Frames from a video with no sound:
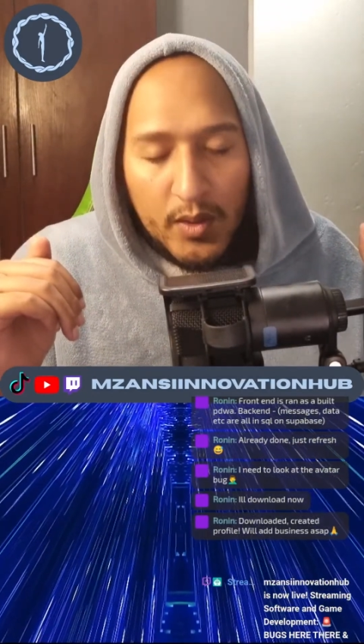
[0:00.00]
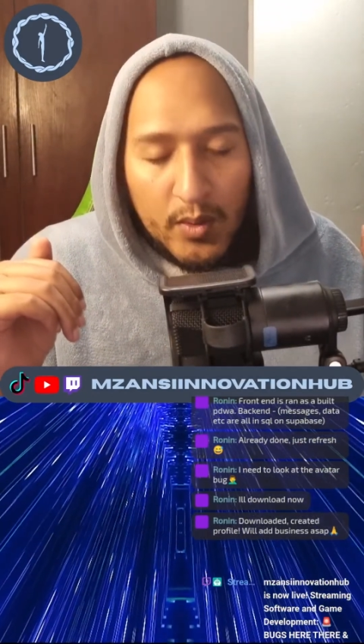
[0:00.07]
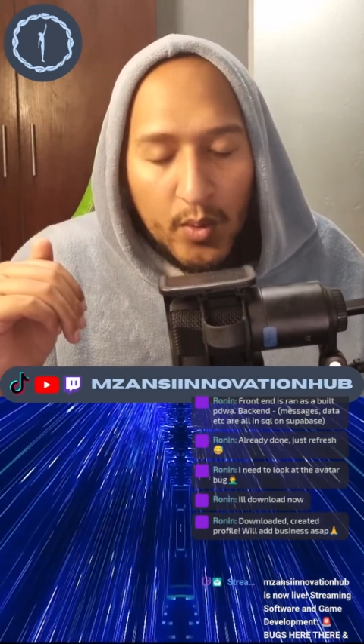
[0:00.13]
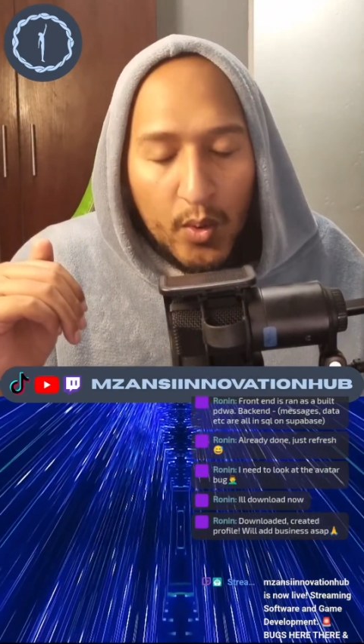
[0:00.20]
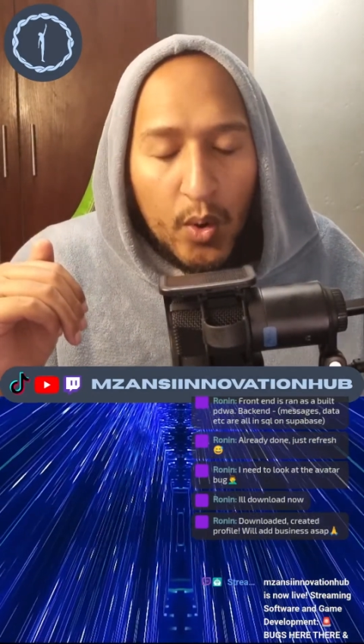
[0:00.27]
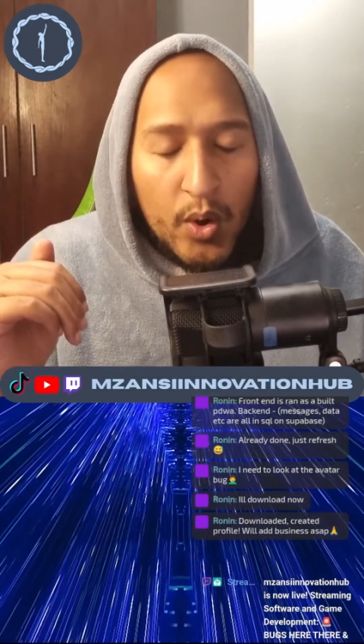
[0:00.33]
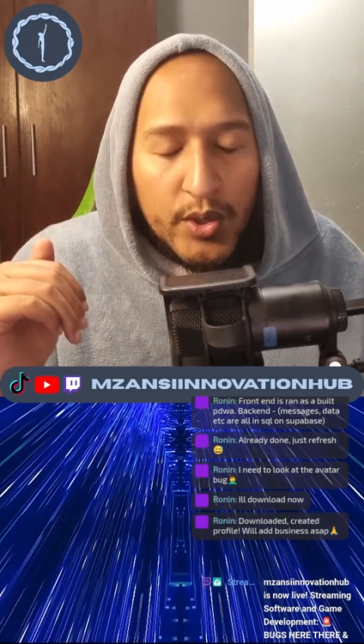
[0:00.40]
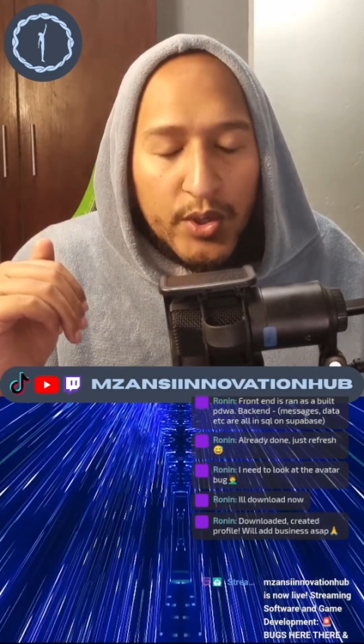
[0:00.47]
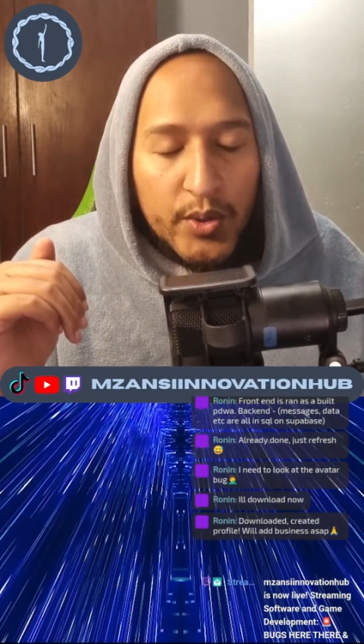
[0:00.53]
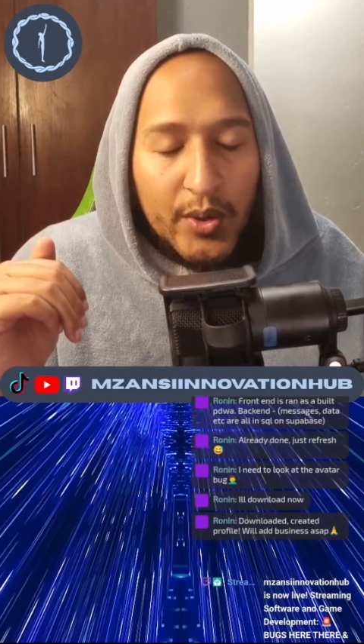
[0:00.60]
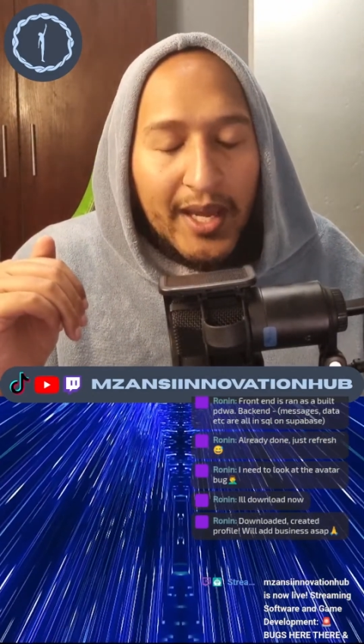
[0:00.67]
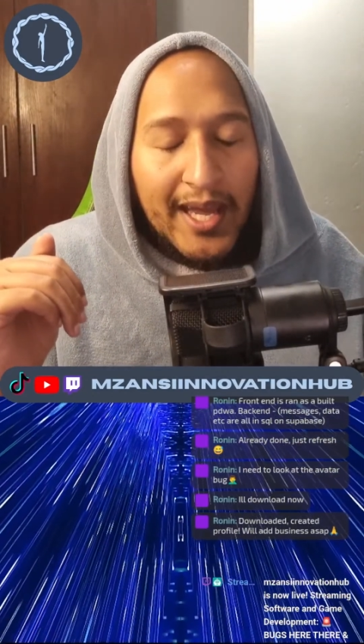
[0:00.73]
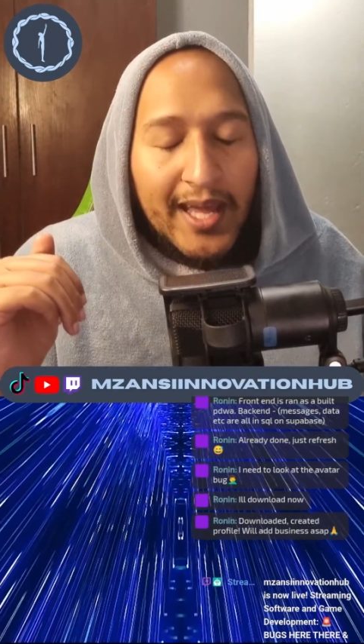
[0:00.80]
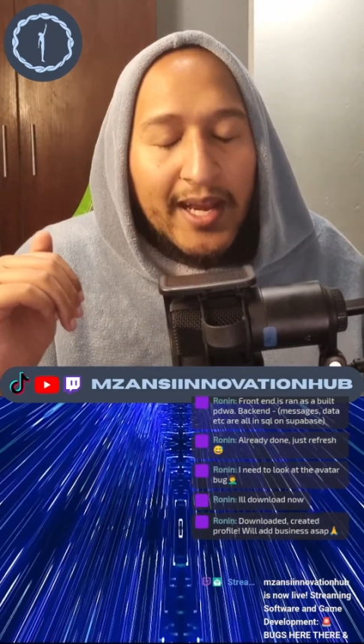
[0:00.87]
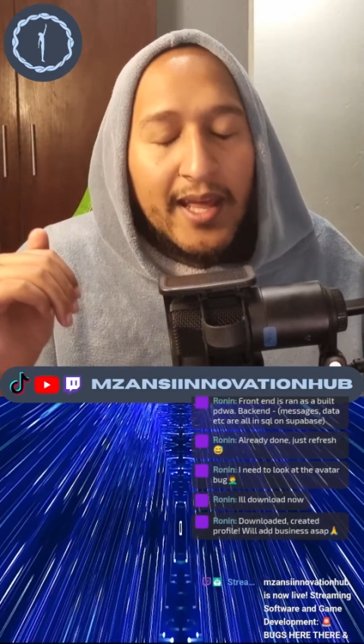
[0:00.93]
or you
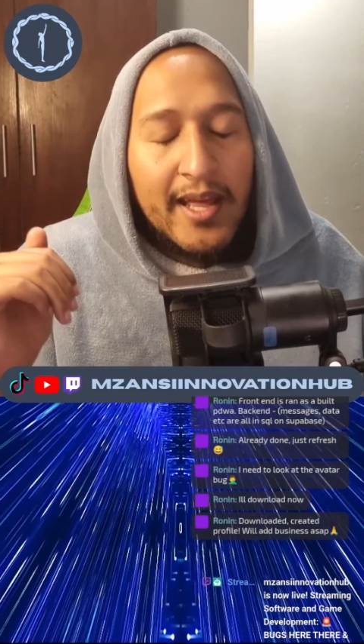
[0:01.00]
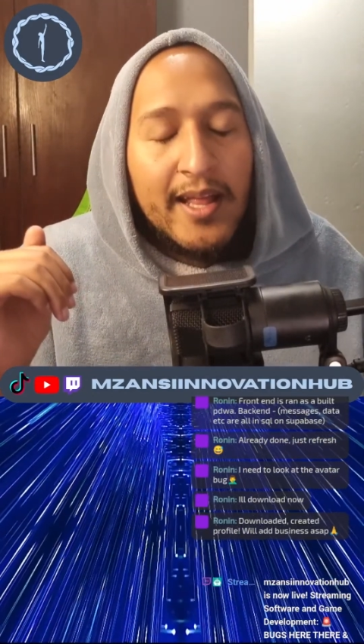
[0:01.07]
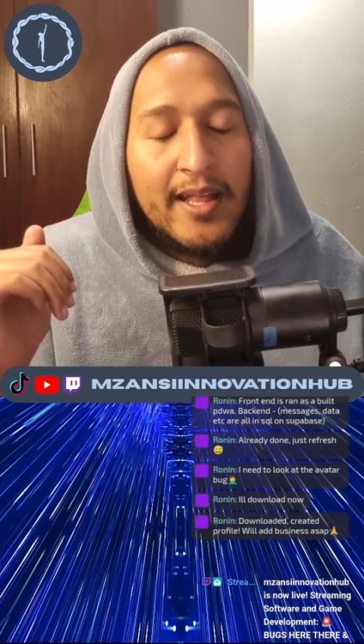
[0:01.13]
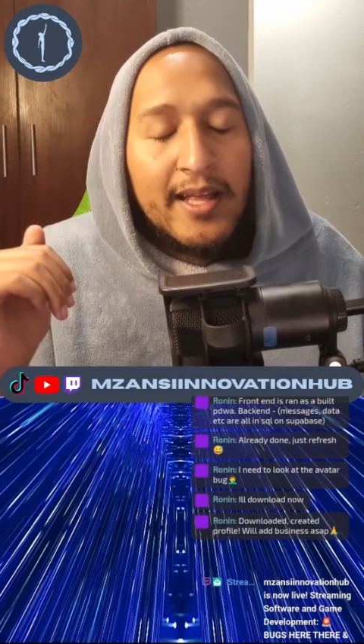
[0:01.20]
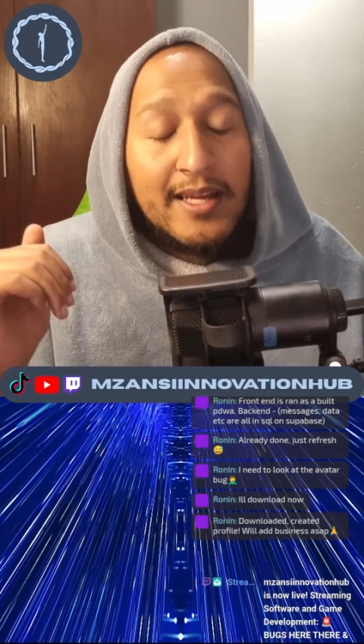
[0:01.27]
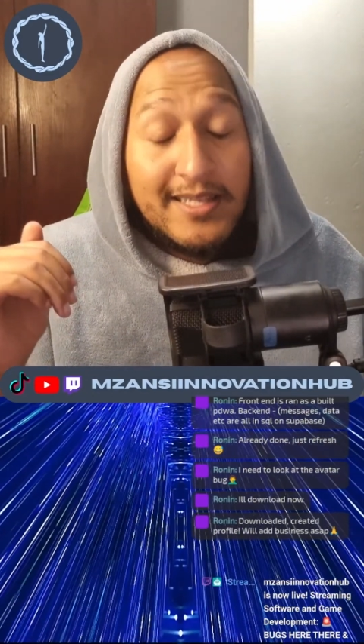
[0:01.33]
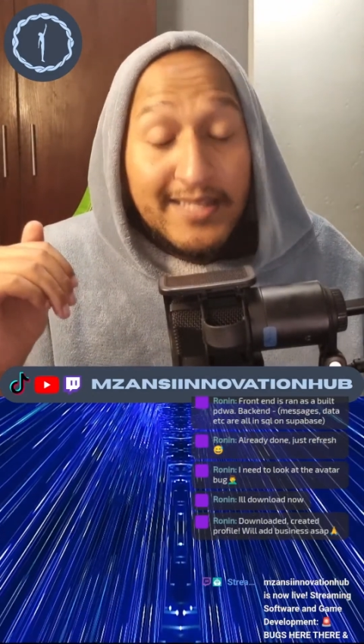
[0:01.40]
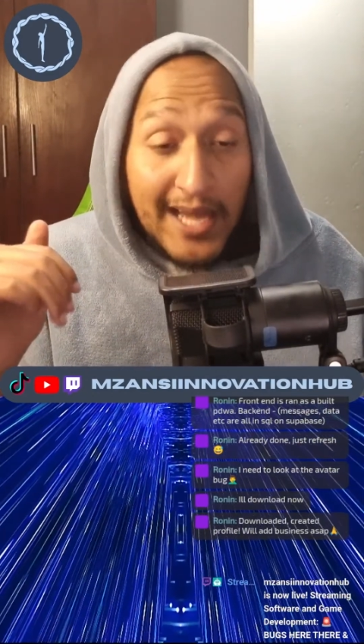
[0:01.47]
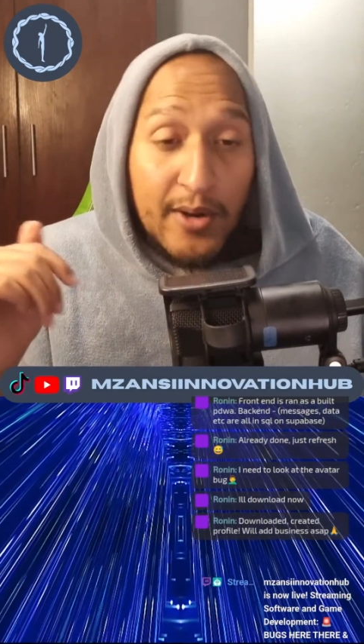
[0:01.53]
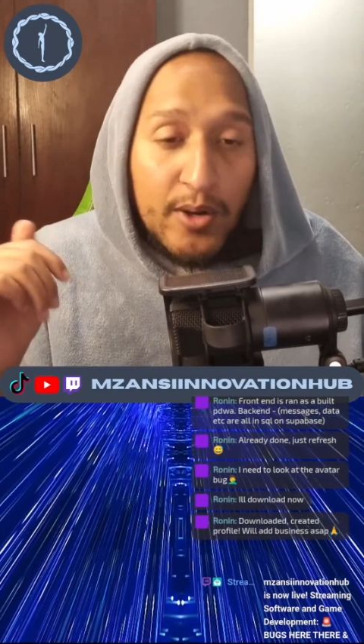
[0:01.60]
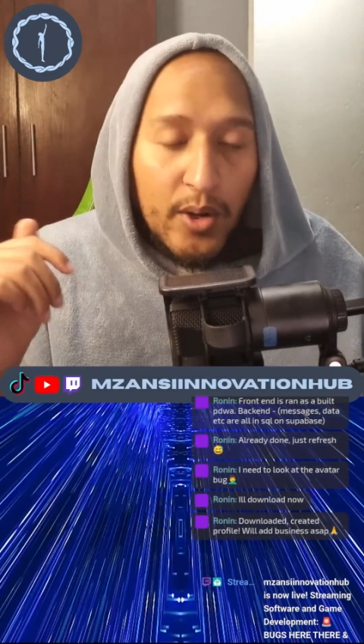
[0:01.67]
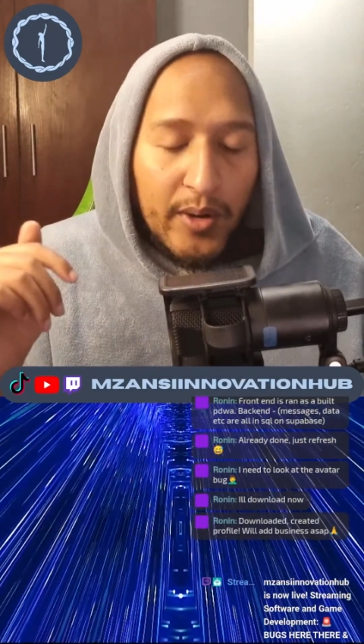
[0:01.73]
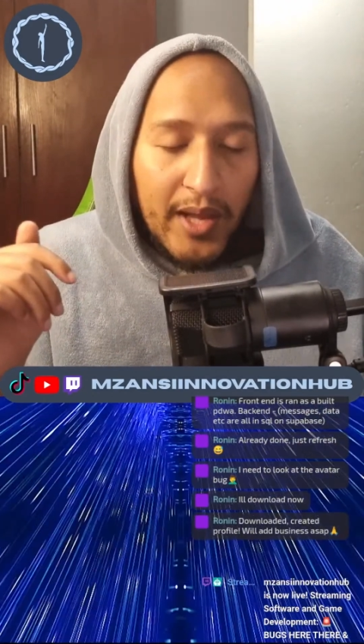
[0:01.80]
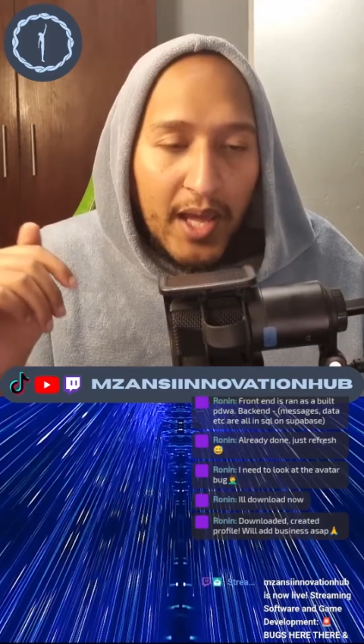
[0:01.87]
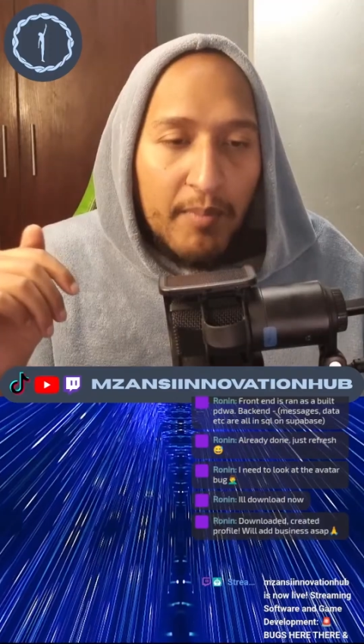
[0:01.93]
can
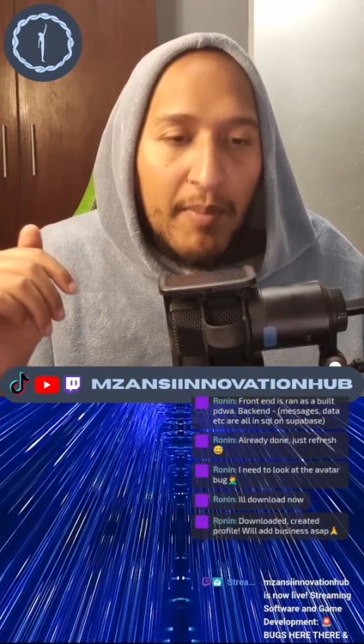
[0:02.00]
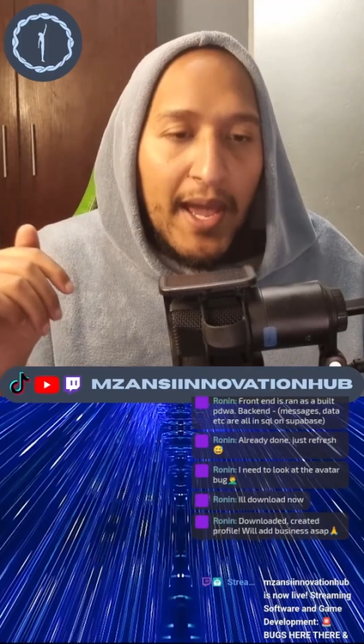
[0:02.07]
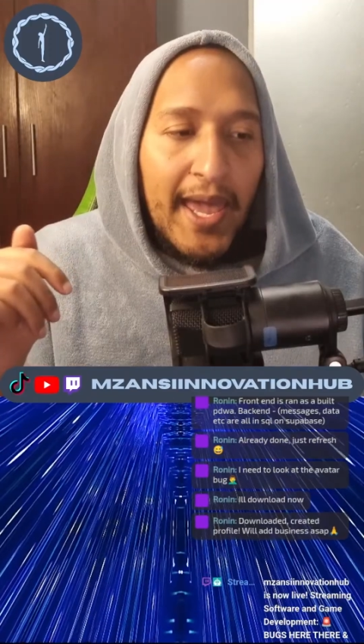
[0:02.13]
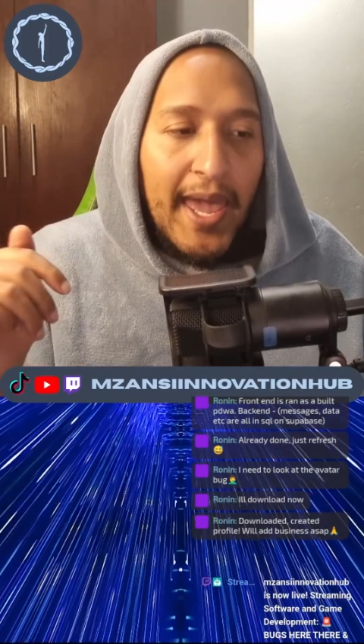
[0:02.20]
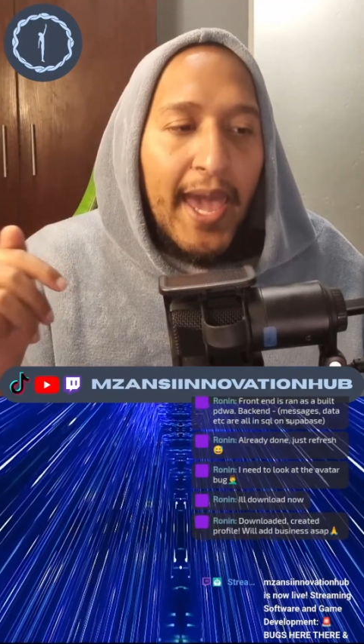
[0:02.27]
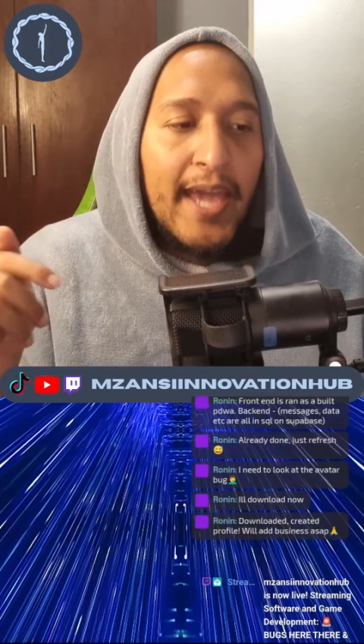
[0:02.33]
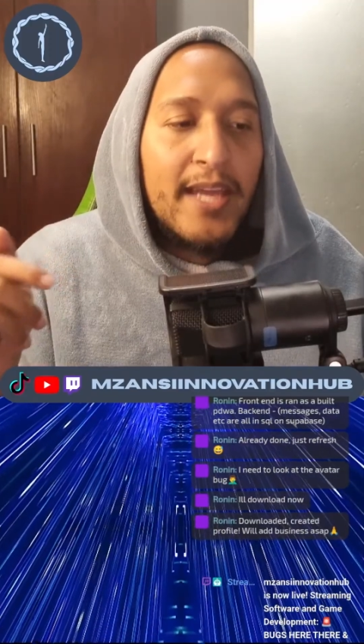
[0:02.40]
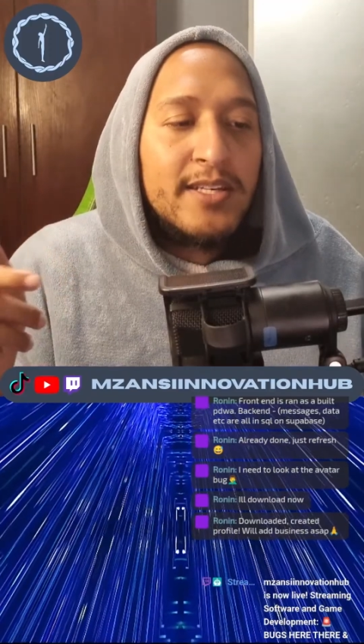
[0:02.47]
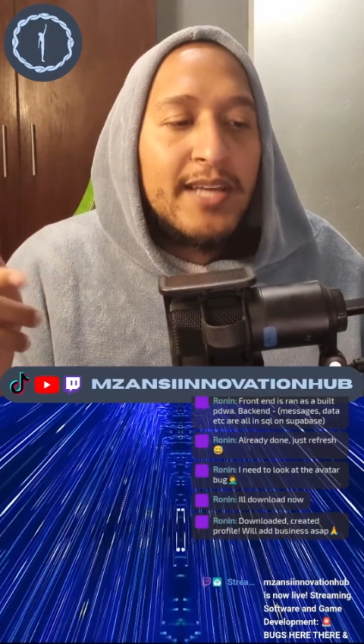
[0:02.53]
download MIH